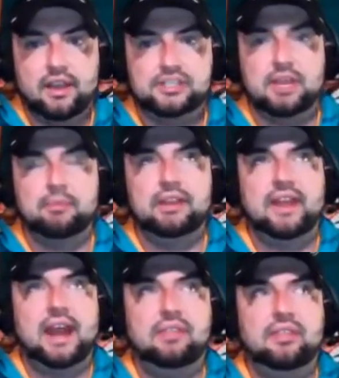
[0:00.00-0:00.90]
He's somebody
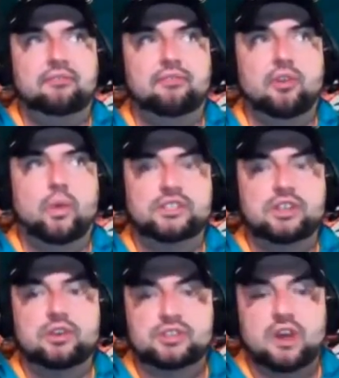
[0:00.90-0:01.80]
that I think for a West
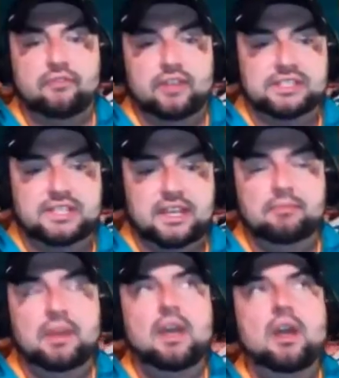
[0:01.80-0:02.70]
Coast offense
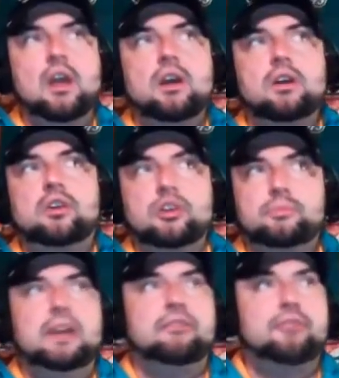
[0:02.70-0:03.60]
team could
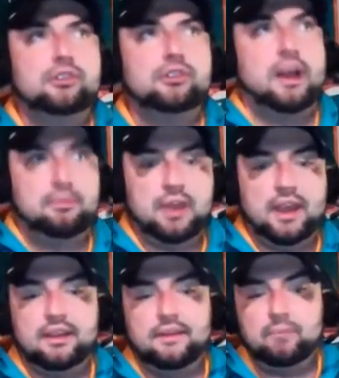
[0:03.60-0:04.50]
be a first round
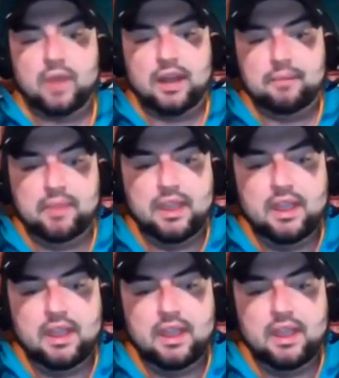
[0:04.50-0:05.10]
pick. A